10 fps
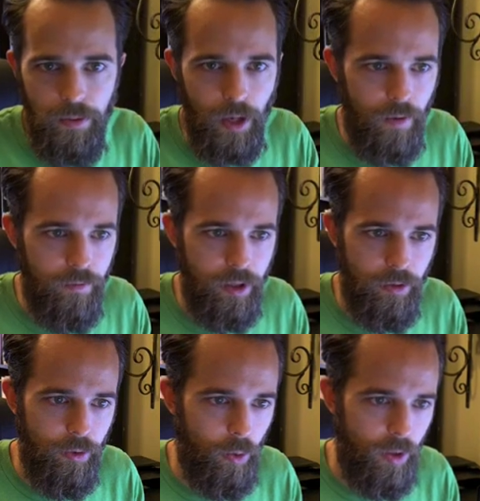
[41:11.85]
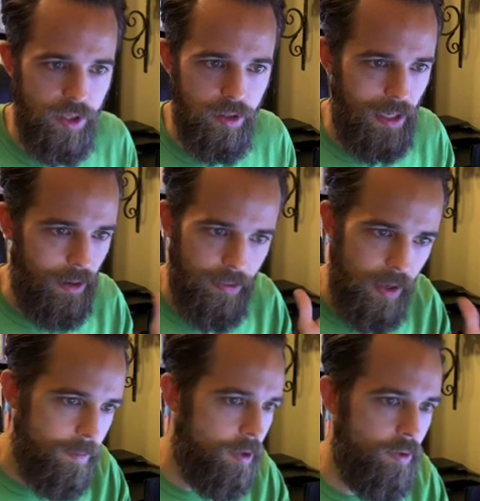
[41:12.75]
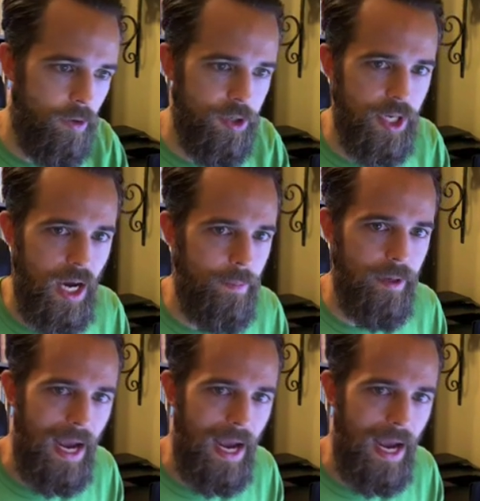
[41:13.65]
the governing authorities and allowed them to do their job,